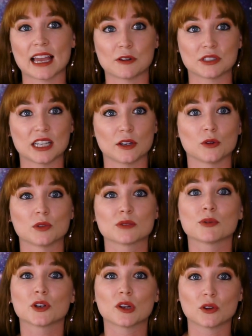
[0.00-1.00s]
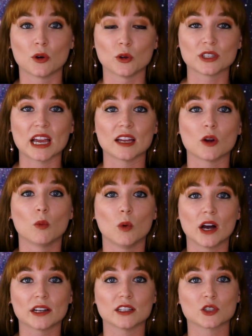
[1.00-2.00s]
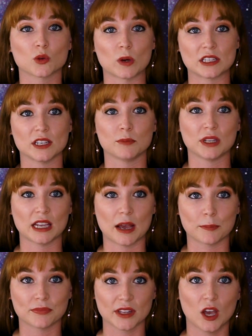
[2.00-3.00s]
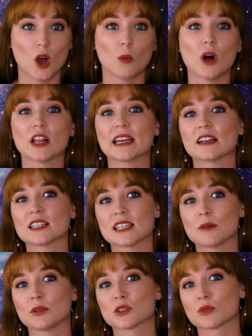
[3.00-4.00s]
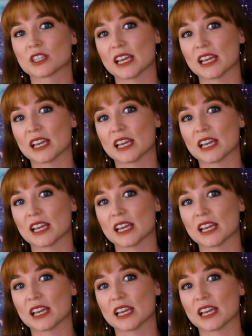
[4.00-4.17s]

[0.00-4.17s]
countdown was put on hold at 1:20 p.m. while air samples were